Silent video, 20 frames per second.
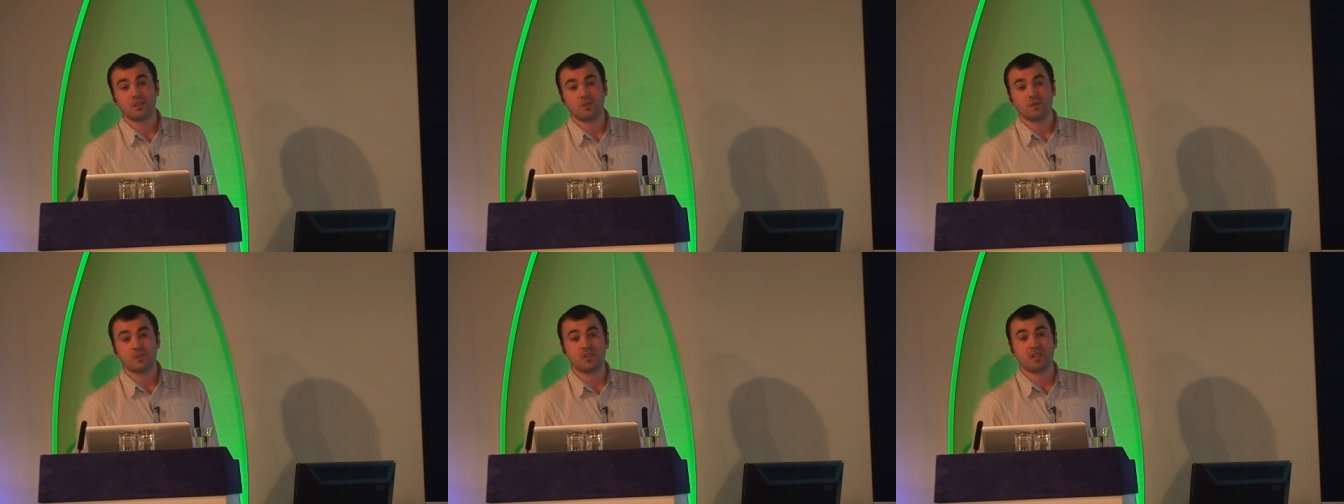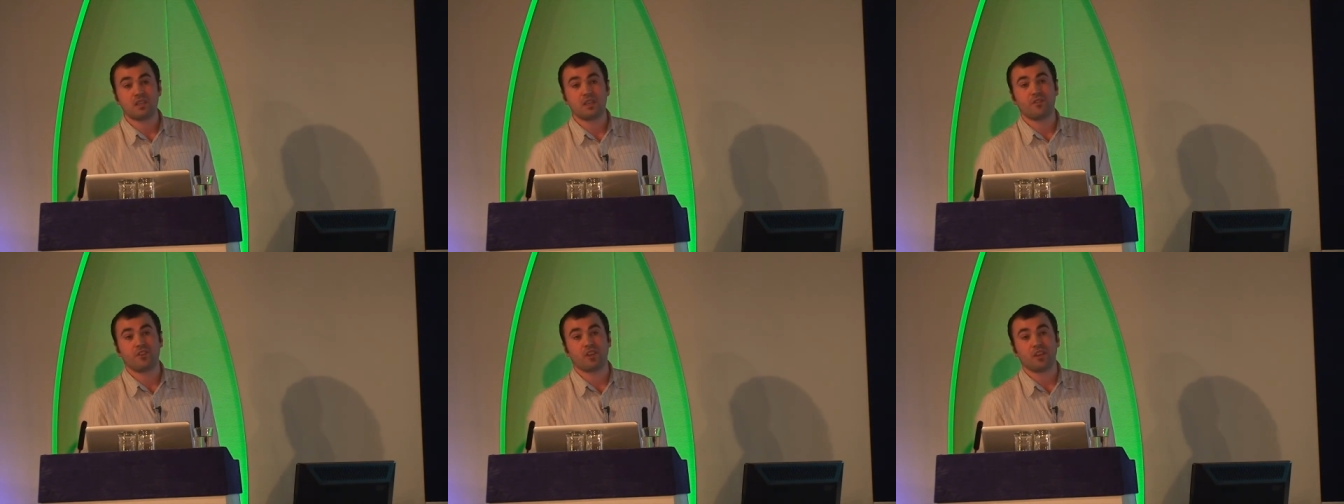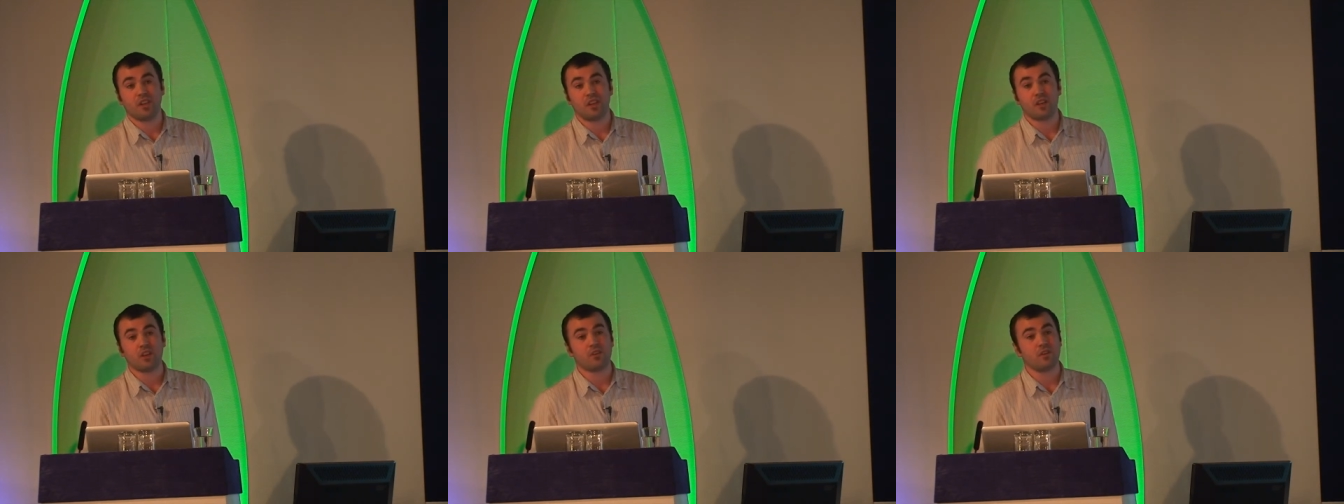to a
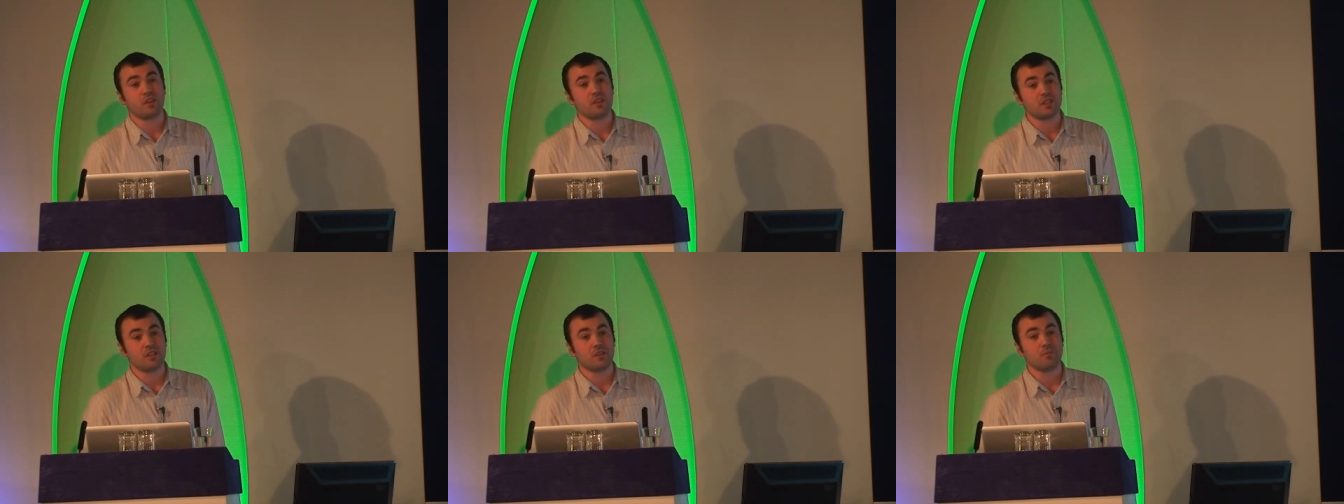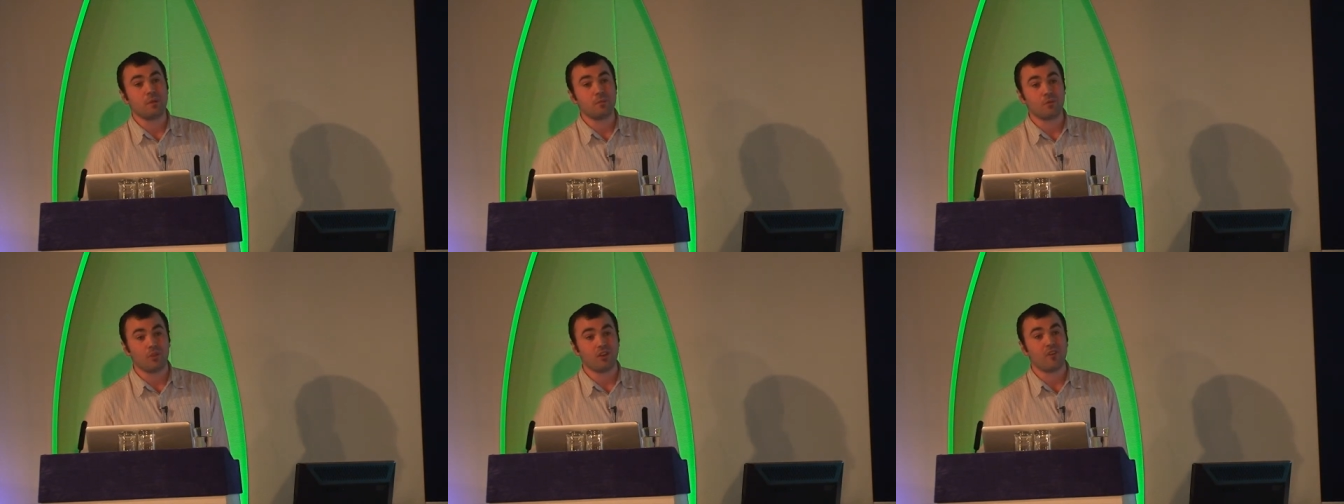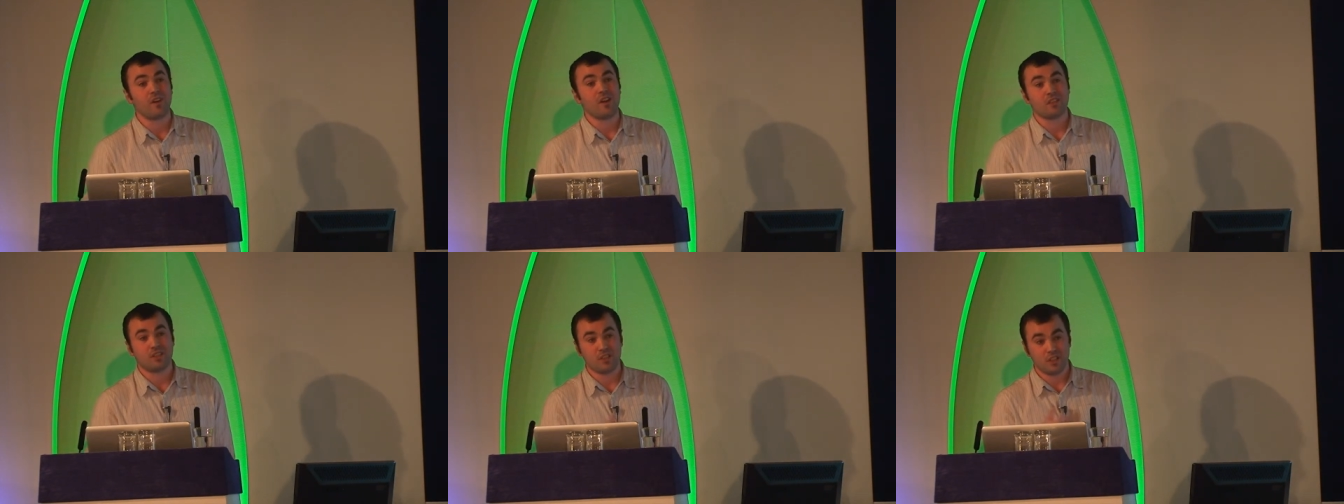significant increase in the people that
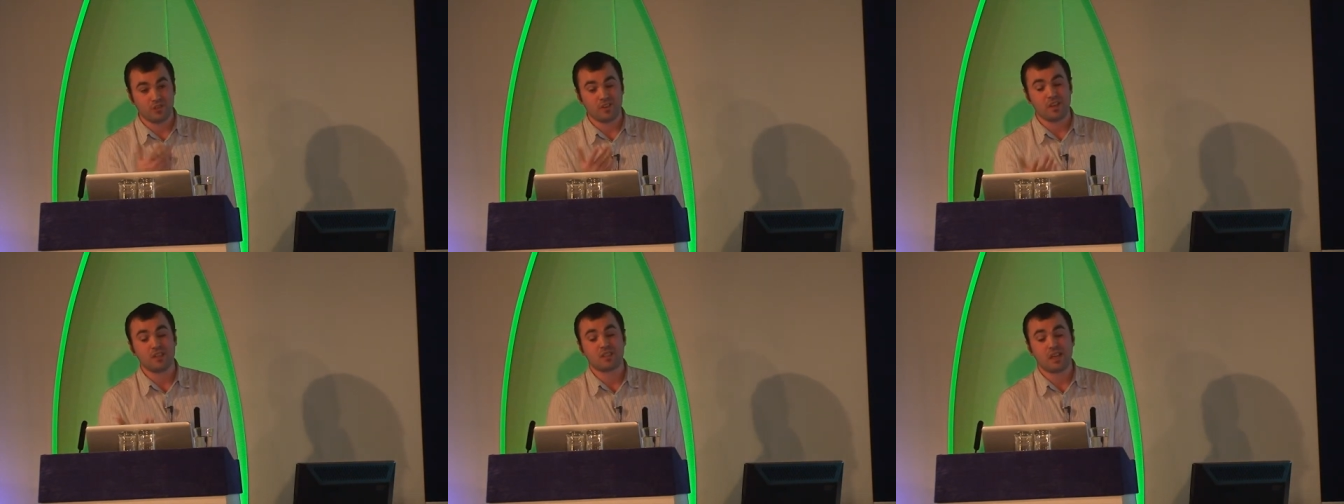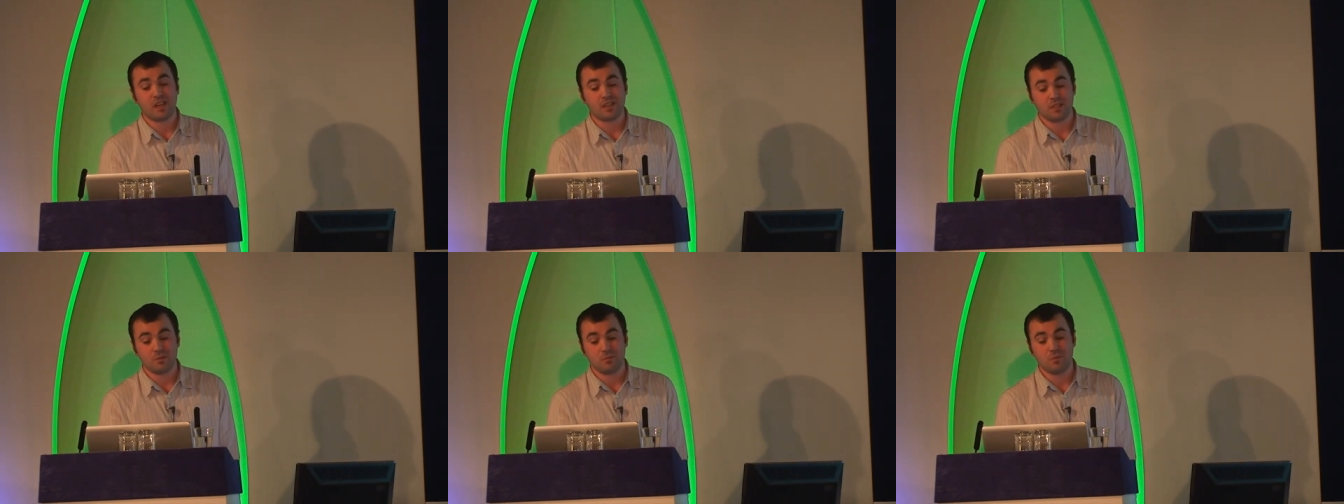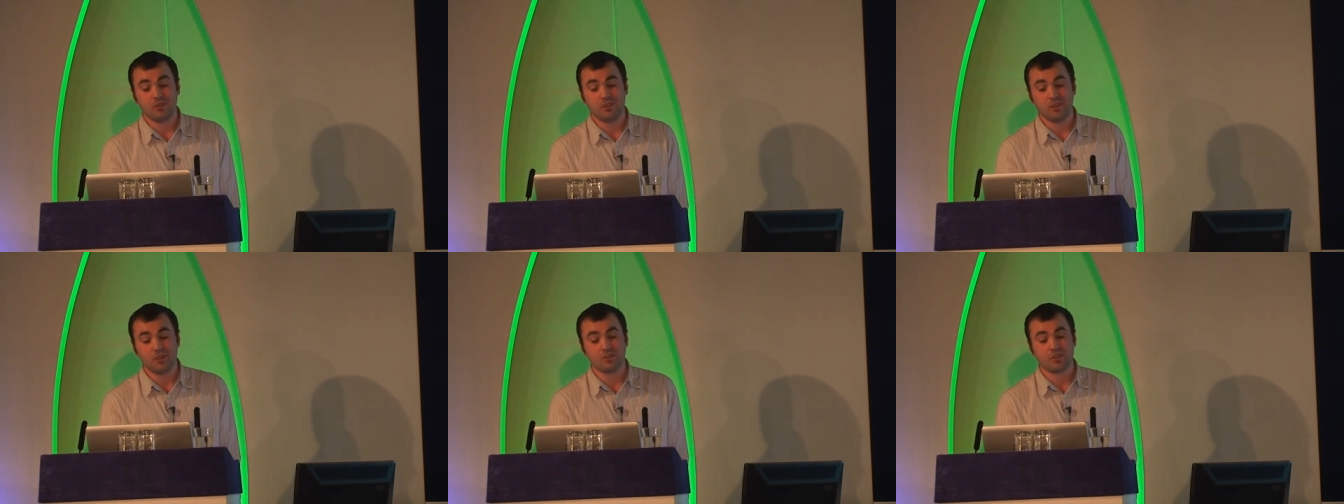are actually transacting
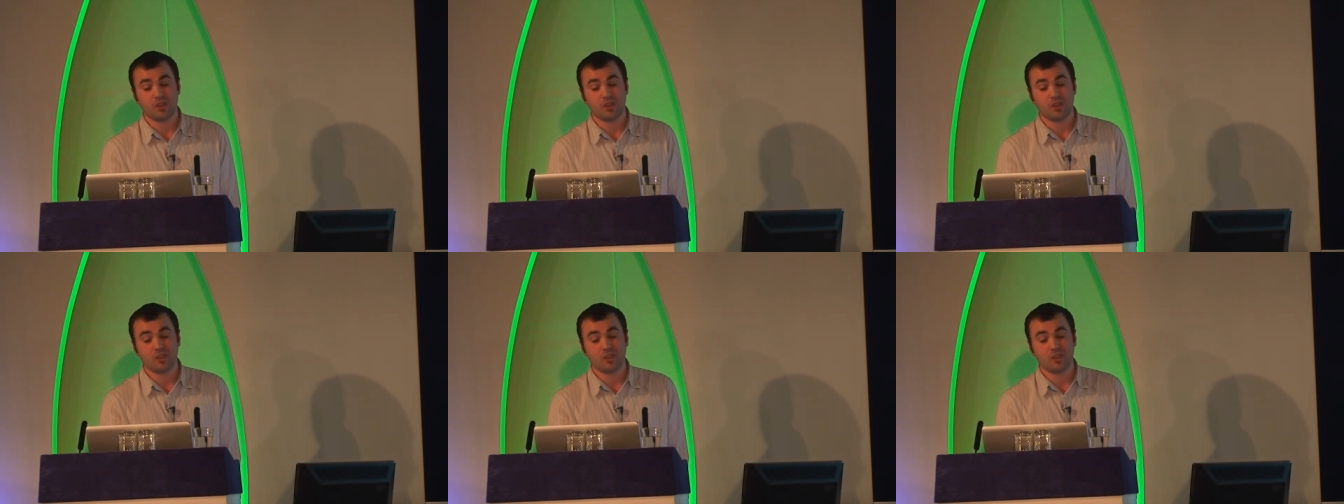with you.